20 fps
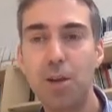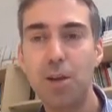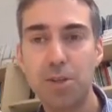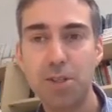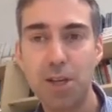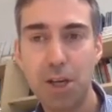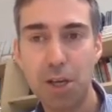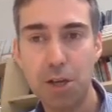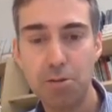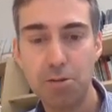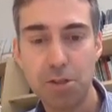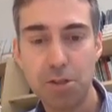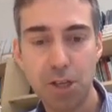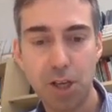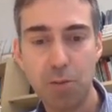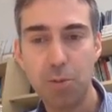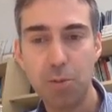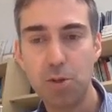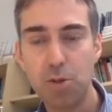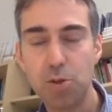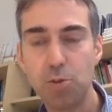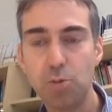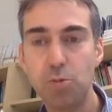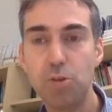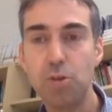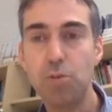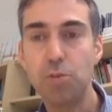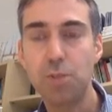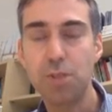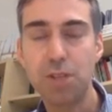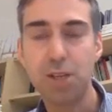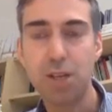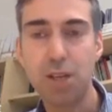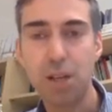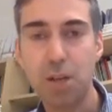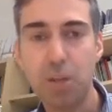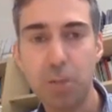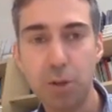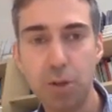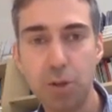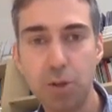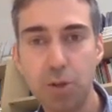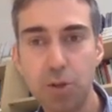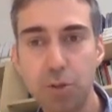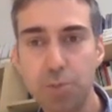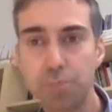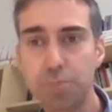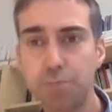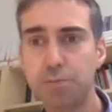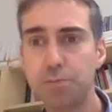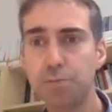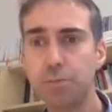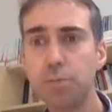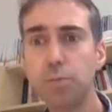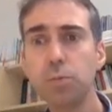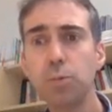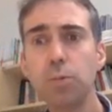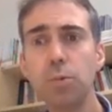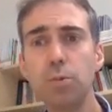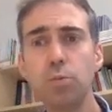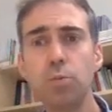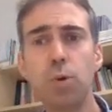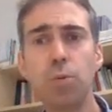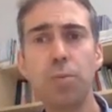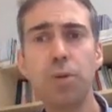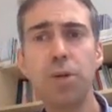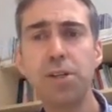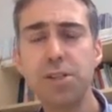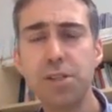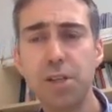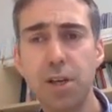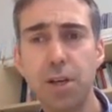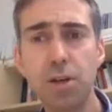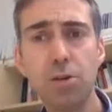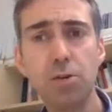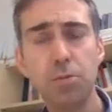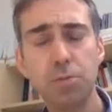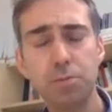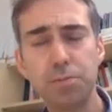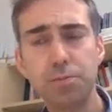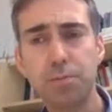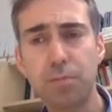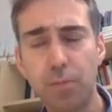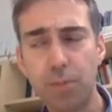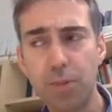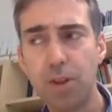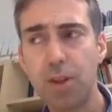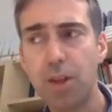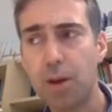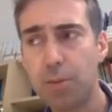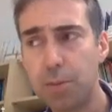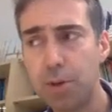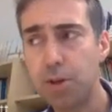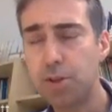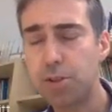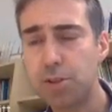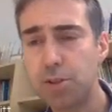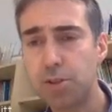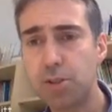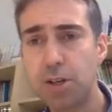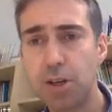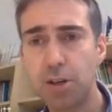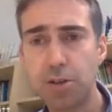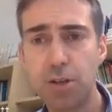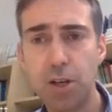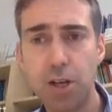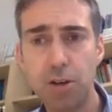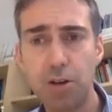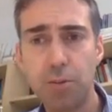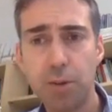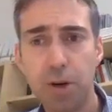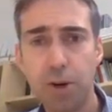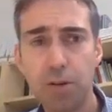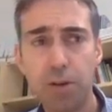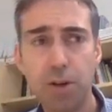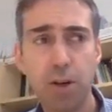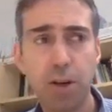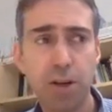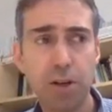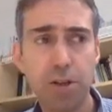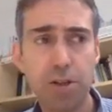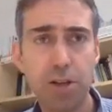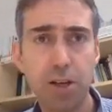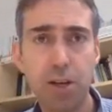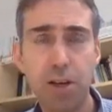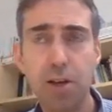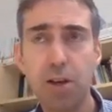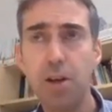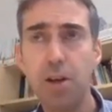in a particular assignment or in a particular module, one might say, oh, that person's got a lower mark than last